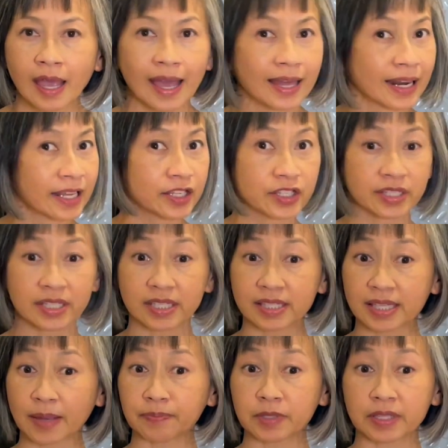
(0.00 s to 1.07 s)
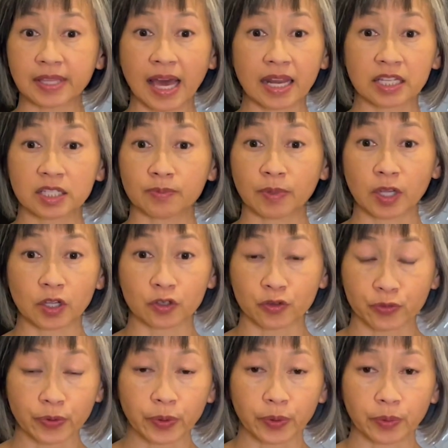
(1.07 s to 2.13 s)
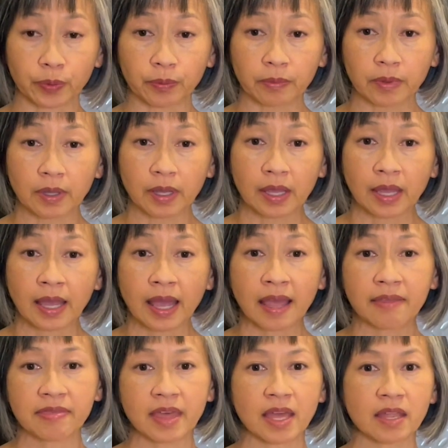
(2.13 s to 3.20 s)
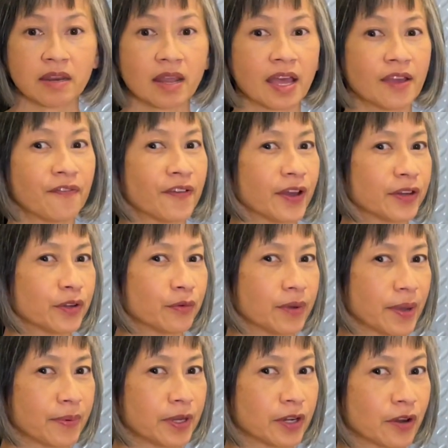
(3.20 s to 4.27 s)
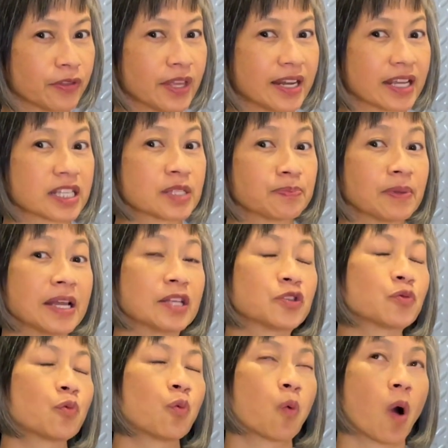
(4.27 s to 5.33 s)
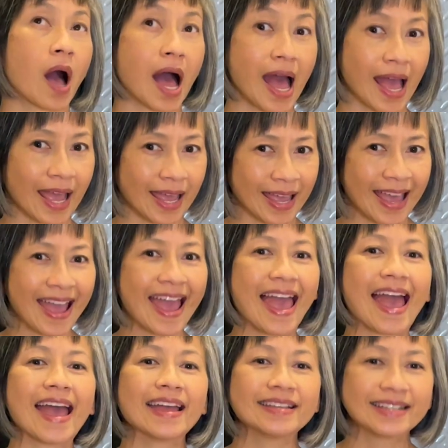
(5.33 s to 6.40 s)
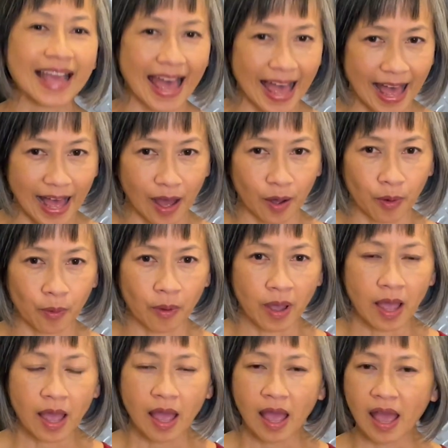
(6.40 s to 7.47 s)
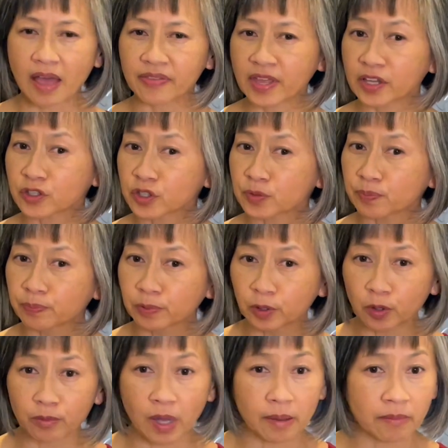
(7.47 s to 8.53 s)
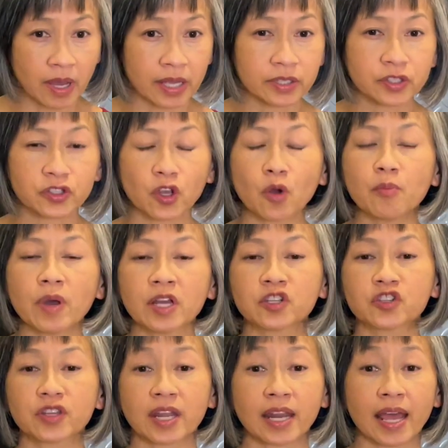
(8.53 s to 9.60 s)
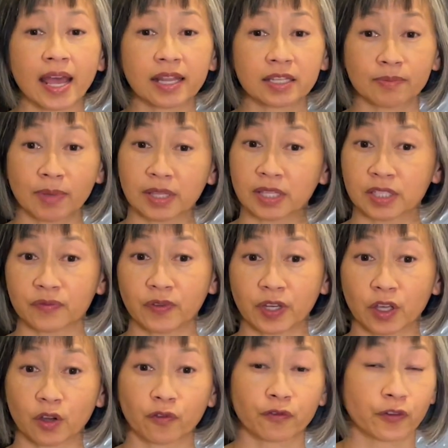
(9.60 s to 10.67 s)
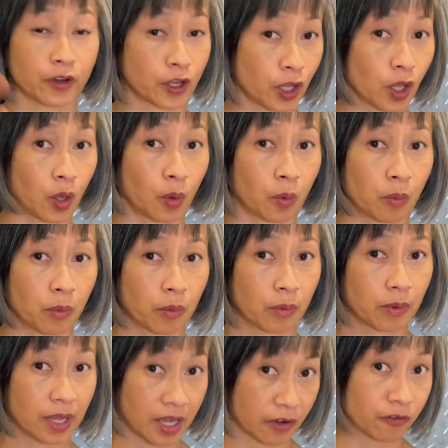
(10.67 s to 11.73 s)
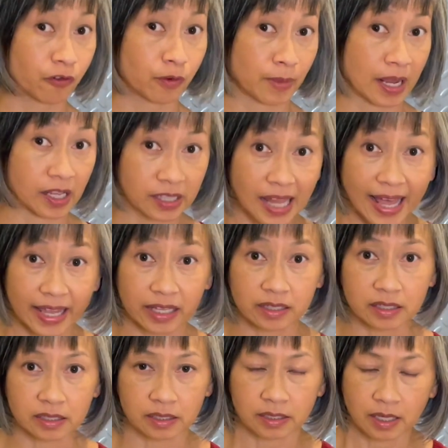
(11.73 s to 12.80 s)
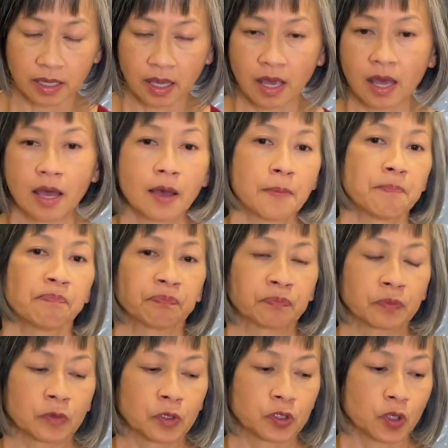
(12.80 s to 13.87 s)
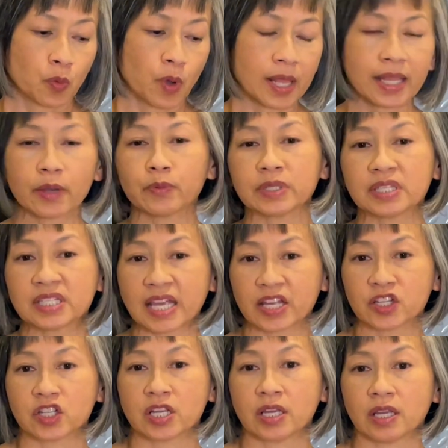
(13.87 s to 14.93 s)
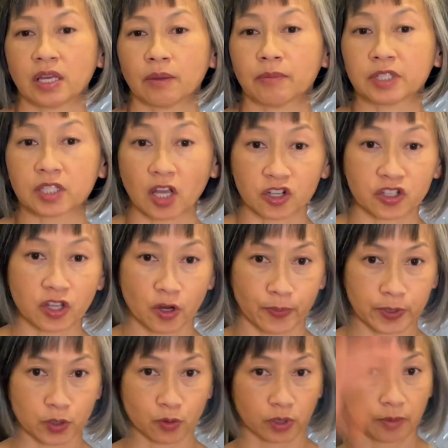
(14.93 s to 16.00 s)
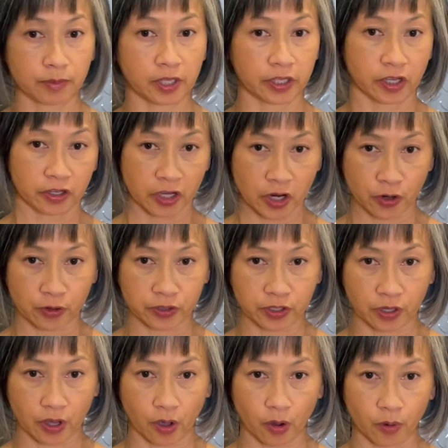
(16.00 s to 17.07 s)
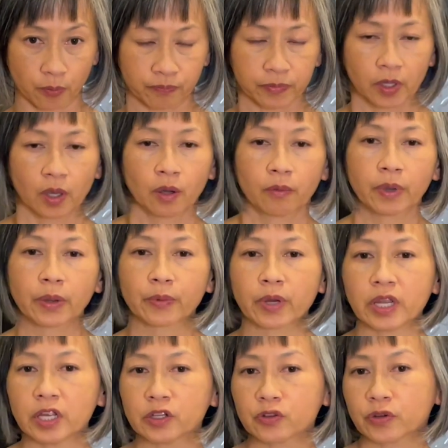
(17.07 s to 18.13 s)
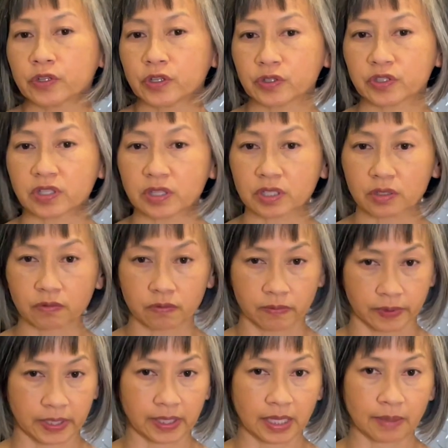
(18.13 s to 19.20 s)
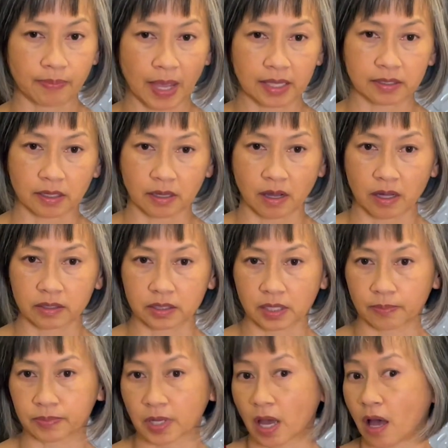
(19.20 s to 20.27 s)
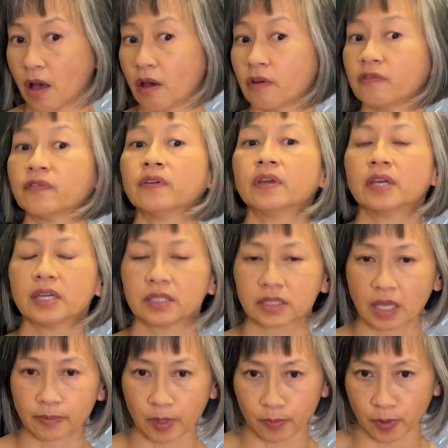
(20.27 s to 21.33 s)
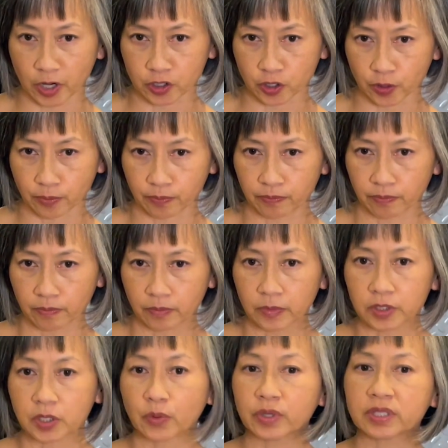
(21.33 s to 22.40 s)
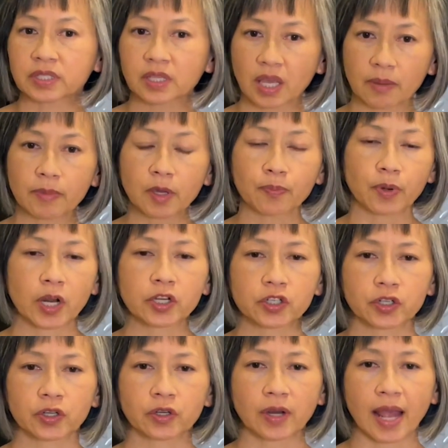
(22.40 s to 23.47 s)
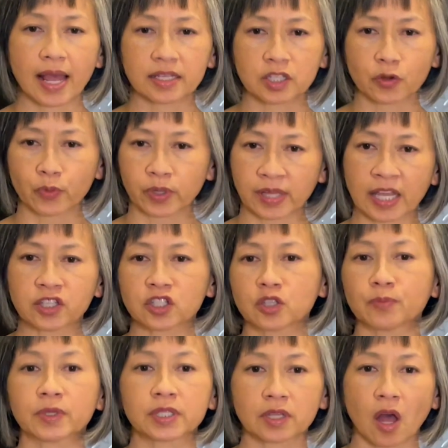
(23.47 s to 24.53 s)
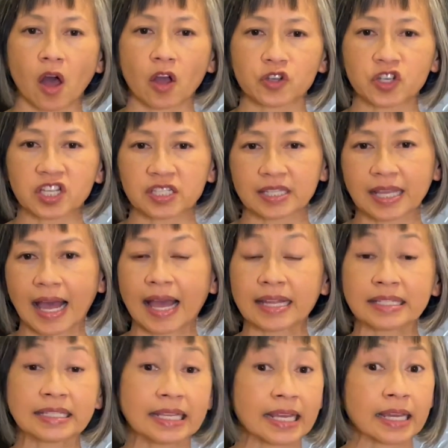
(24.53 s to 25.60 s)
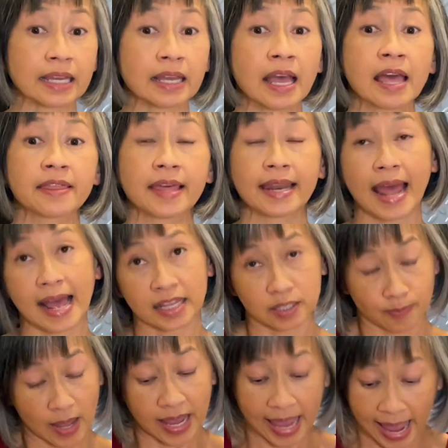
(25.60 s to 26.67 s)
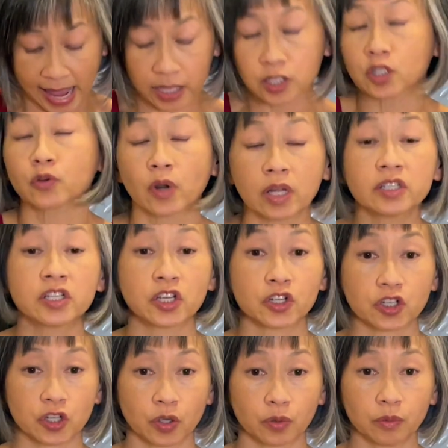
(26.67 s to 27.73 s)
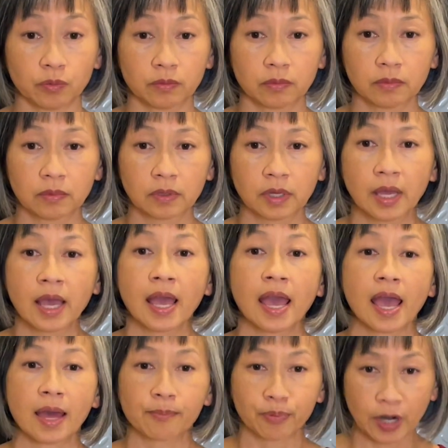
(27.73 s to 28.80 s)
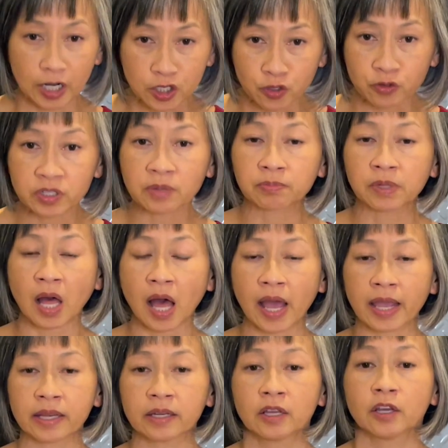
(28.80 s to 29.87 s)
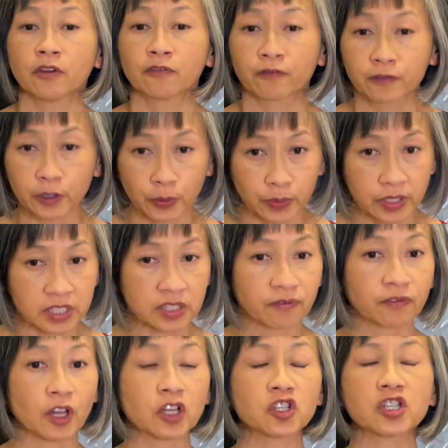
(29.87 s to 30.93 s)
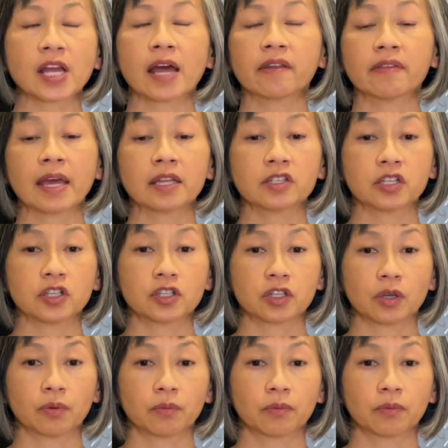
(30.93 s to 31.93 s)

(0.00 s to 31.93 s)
And I just accepted that as being true. And then I found a webinar that explains why and how. And that just blew my mind so much that I had to make this video for you and for my clients. So while I was attending massage therapy school a million years ago, we were introduced to this really basic concept of ischemic pressure. So ischemic pressure as it relates to massage is the idea that as my hands are on tissue and pressure is applied, fluid is flushed out of that tissue.